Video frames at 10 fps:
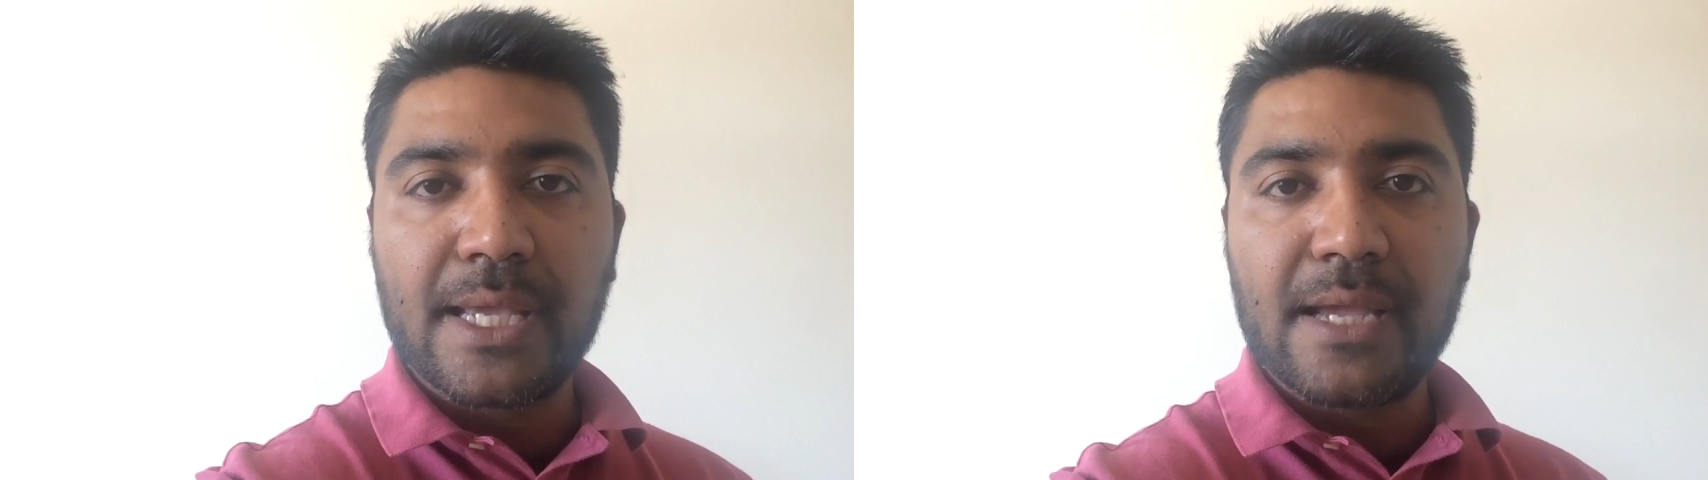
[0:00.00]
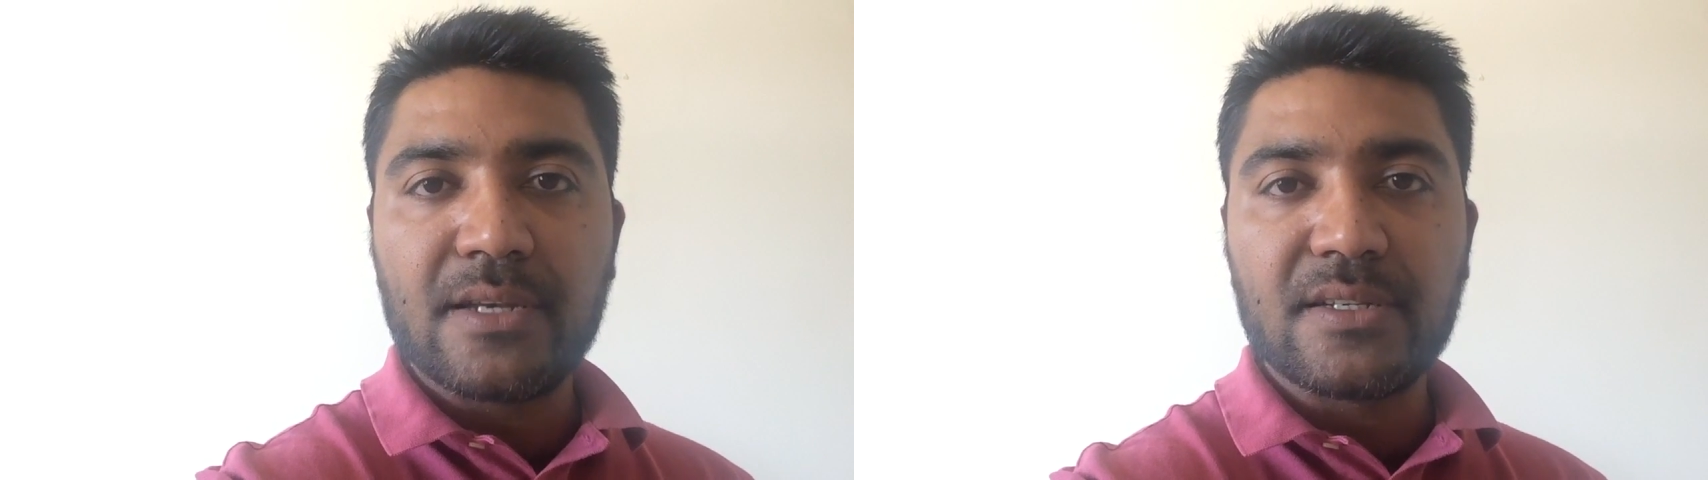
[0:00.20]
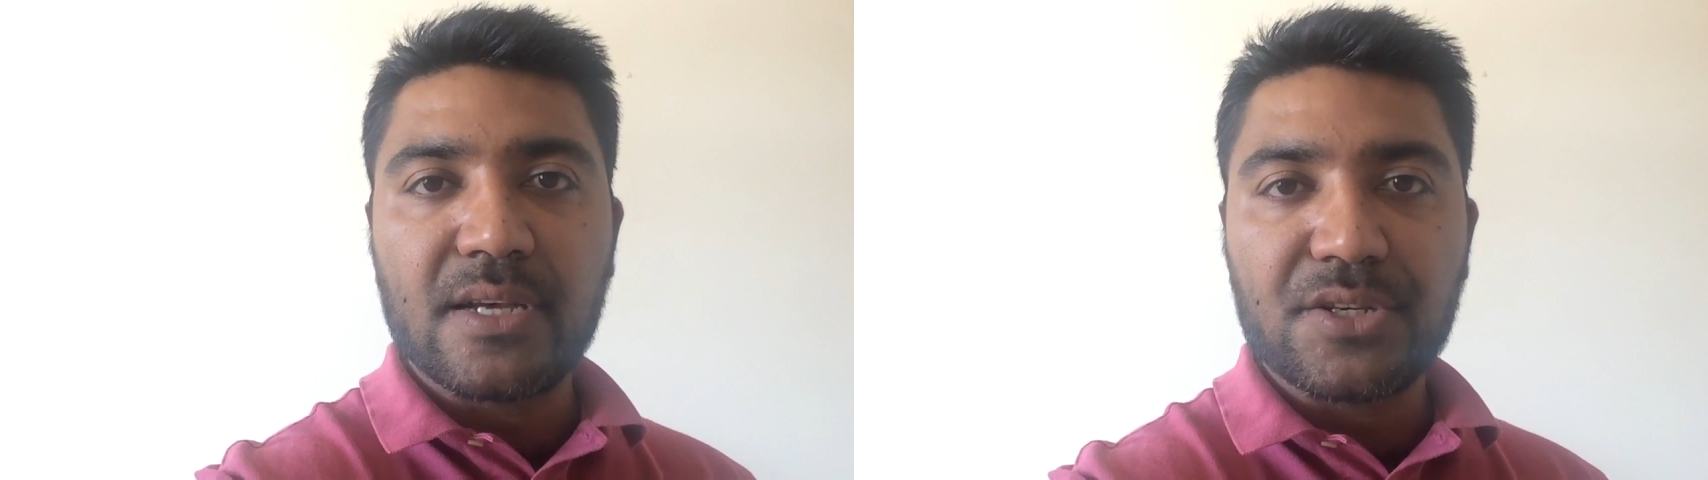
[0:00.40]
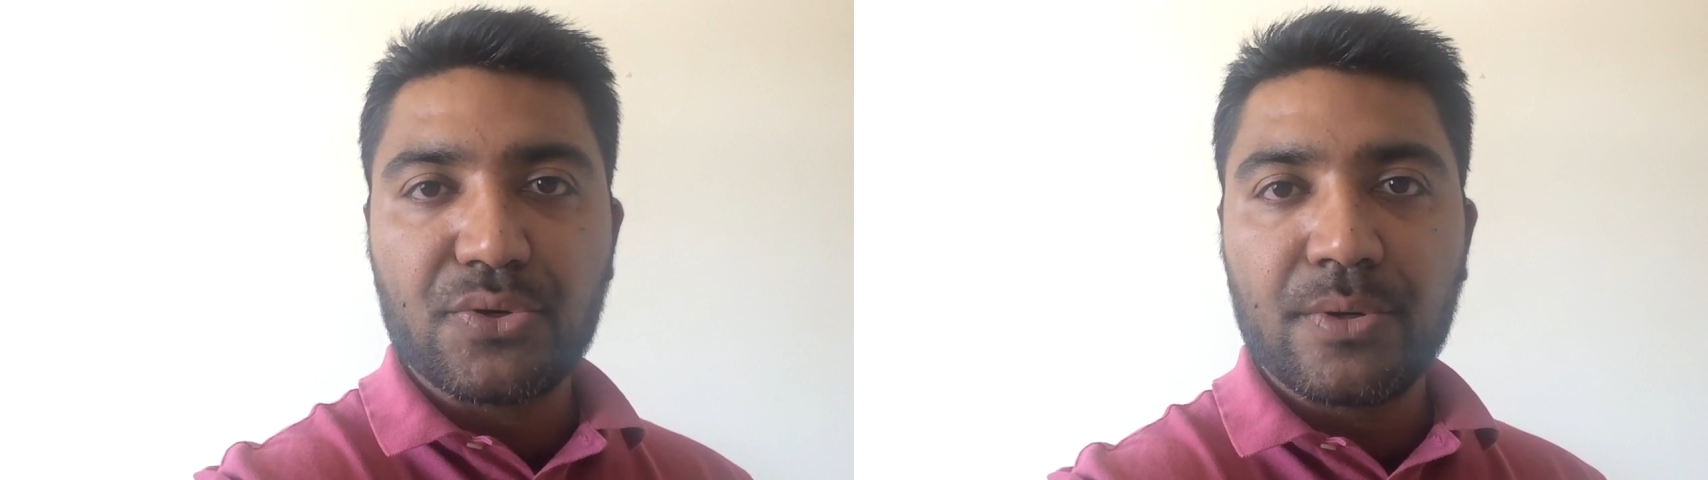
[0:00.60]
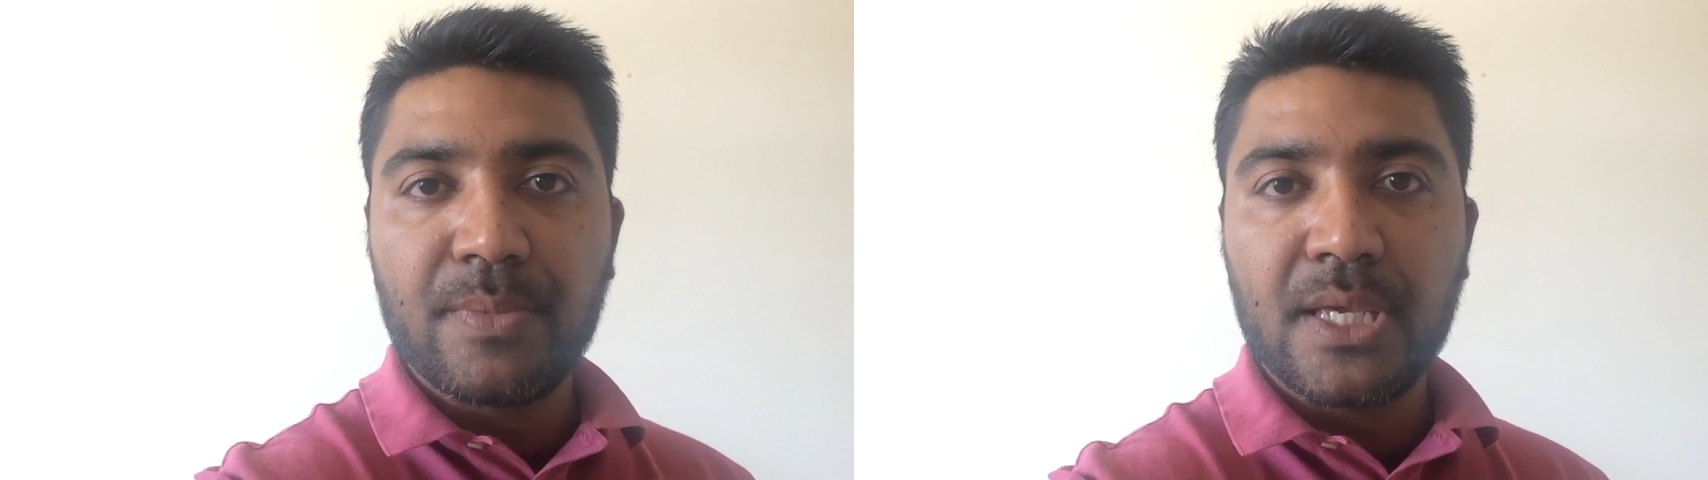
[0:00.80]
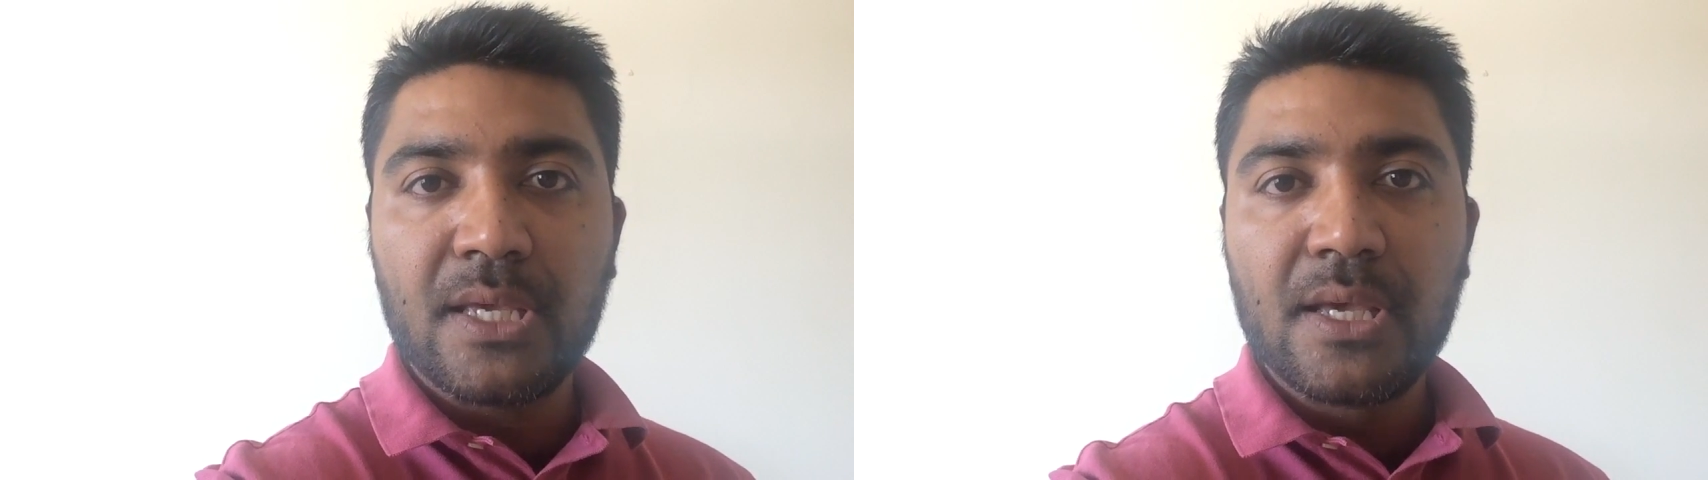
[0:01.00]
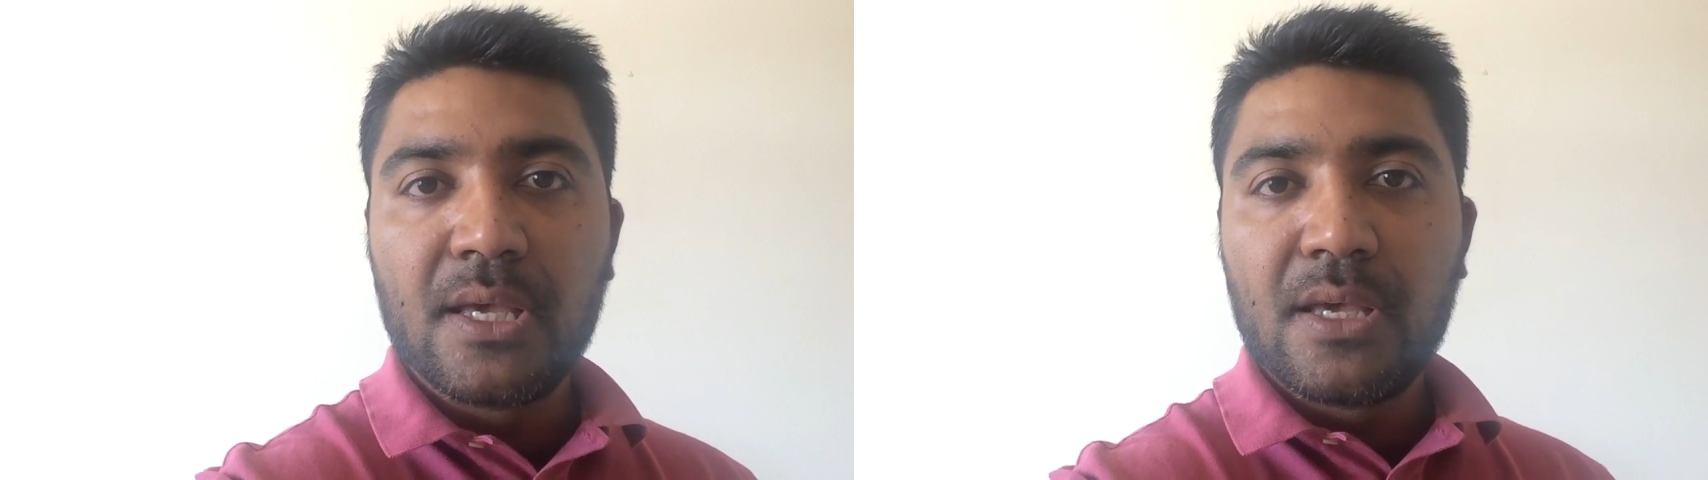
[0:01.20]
to get in touch with me,